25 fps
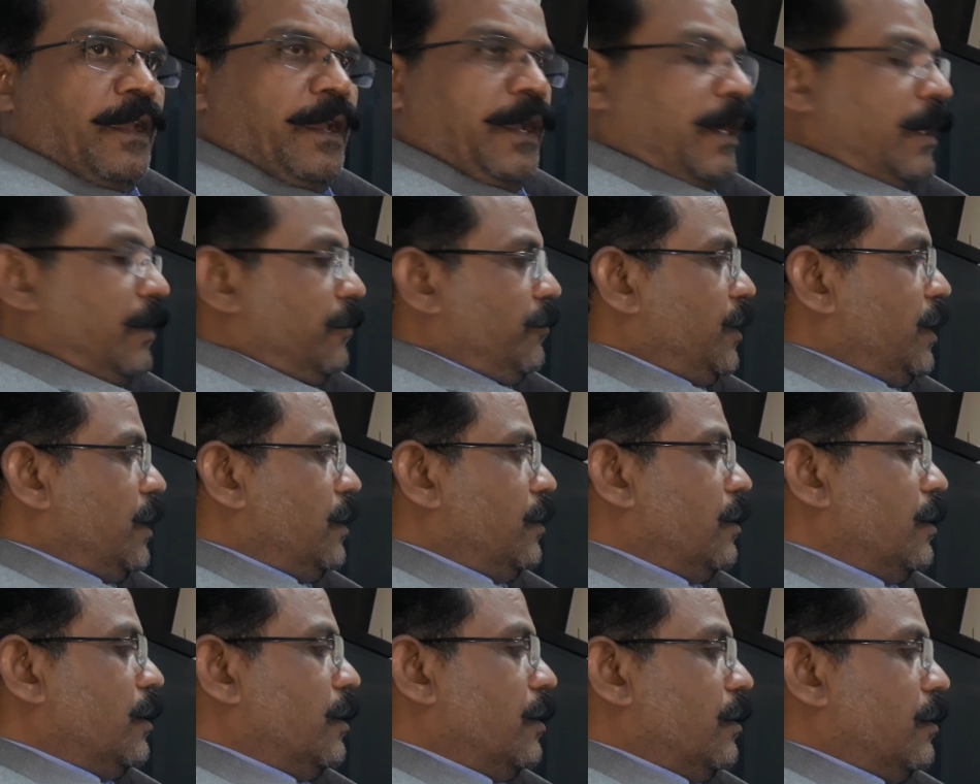I
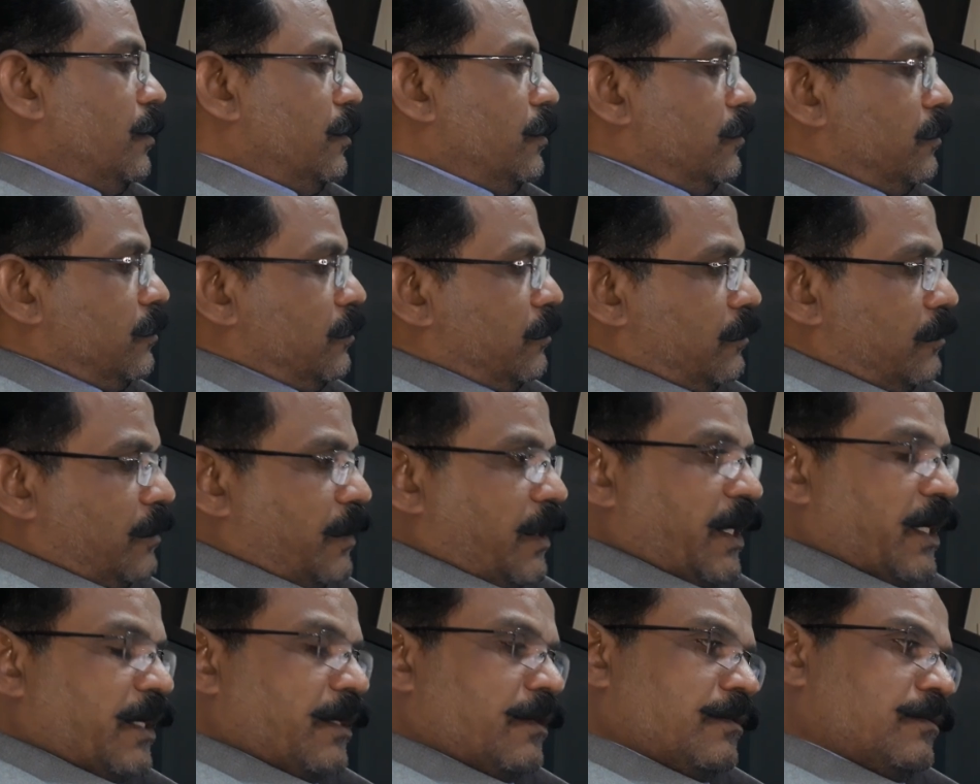will
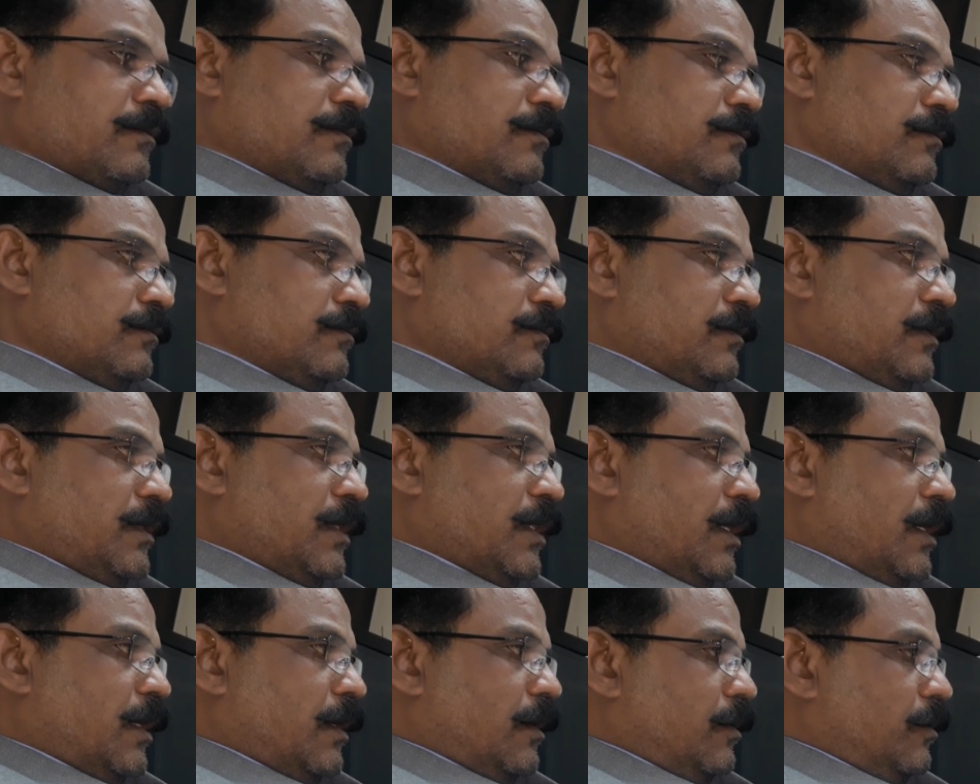take
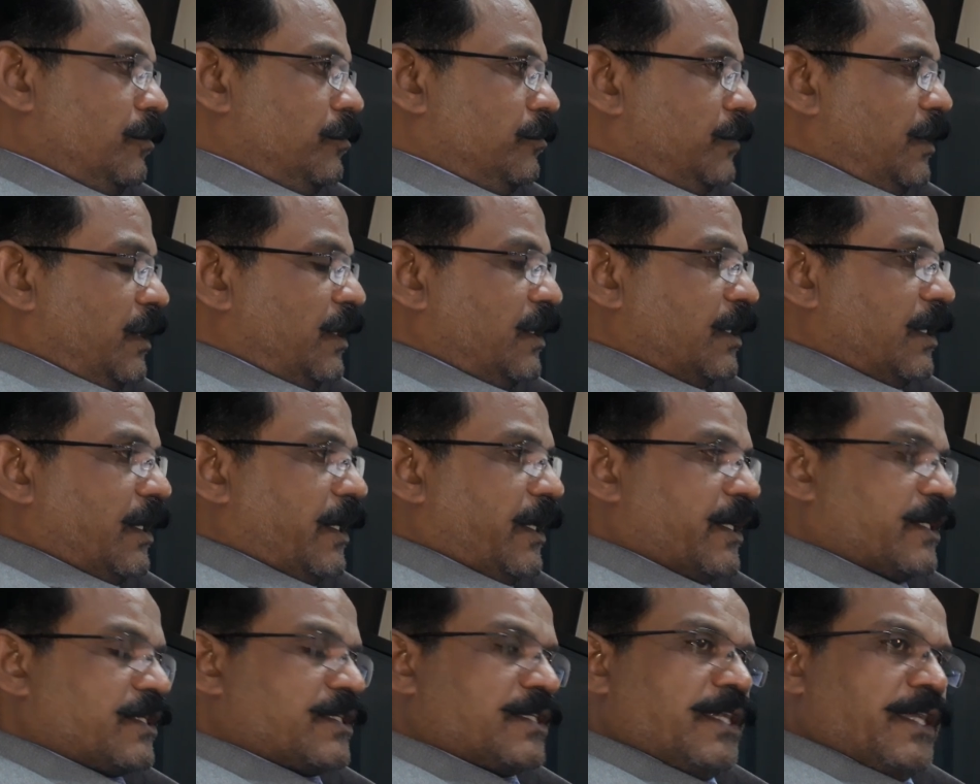in the
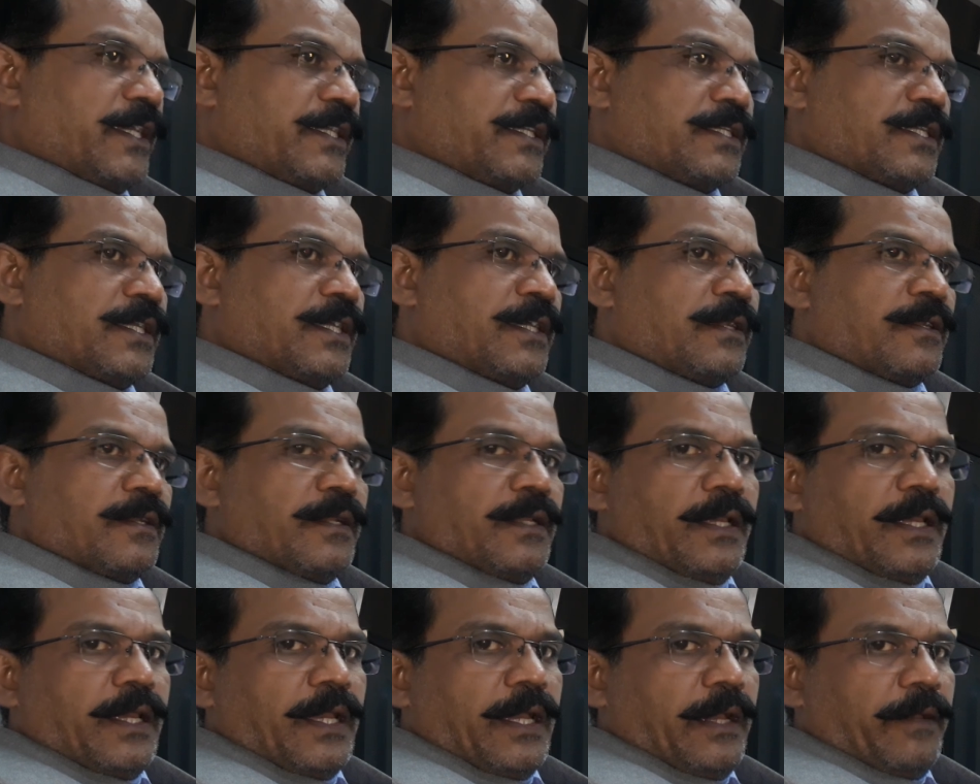next lecture
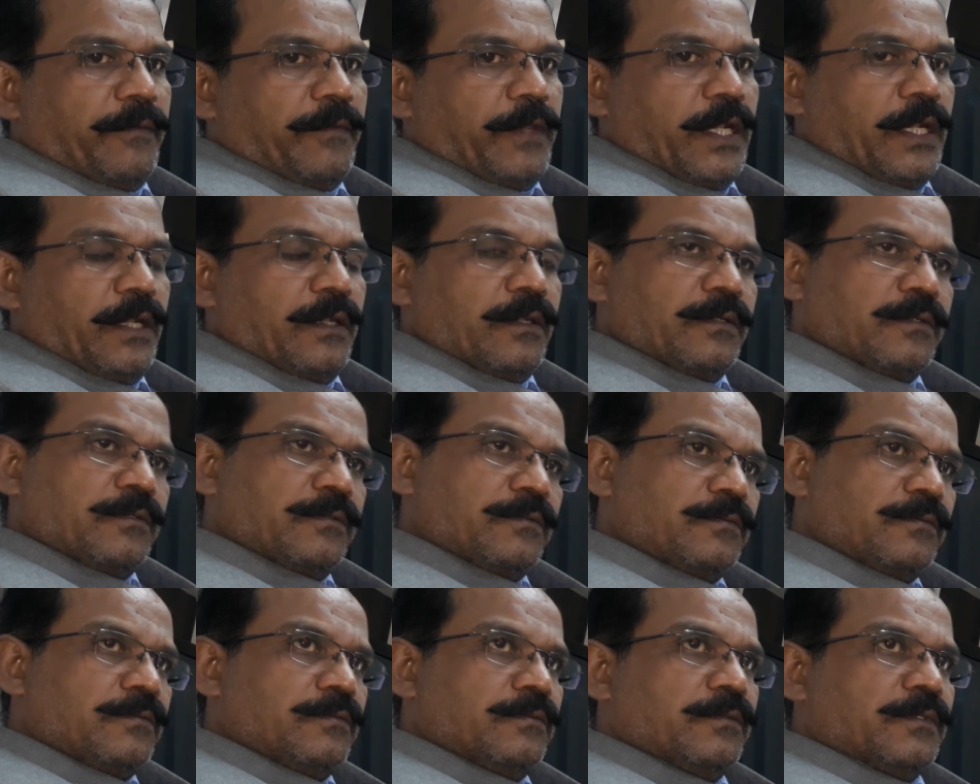I will
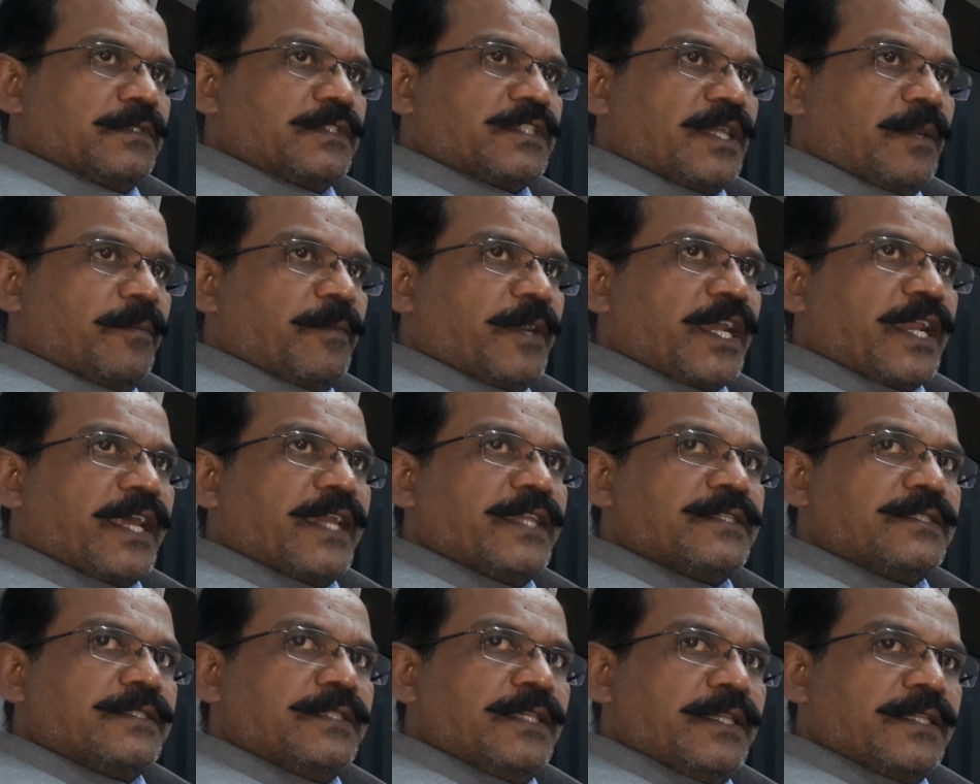
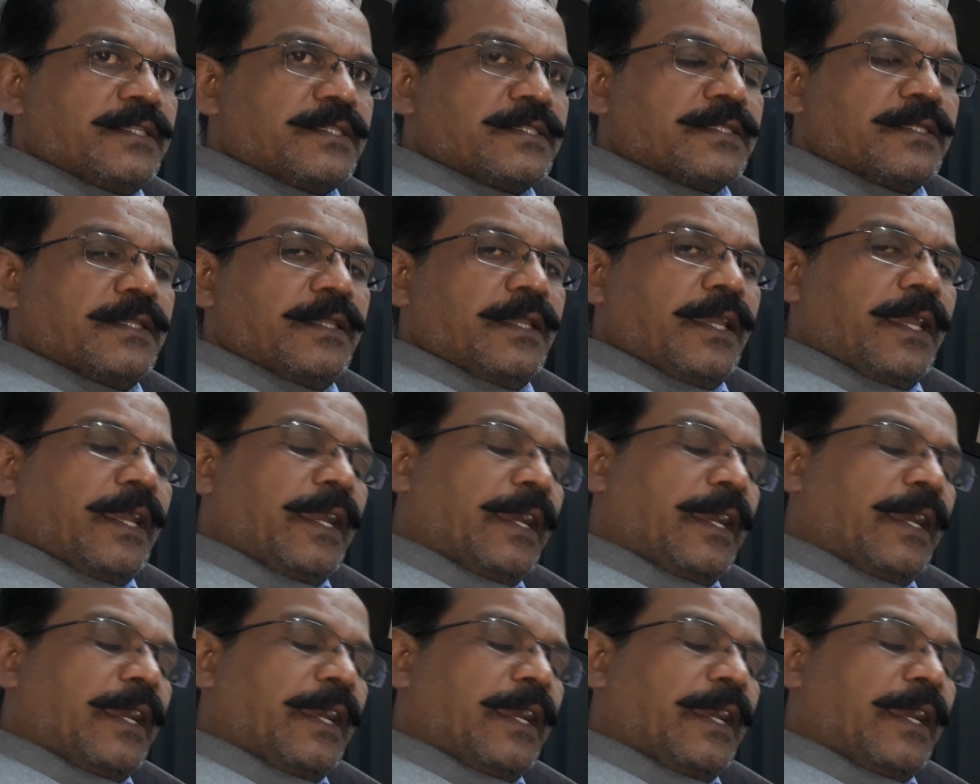summarize this,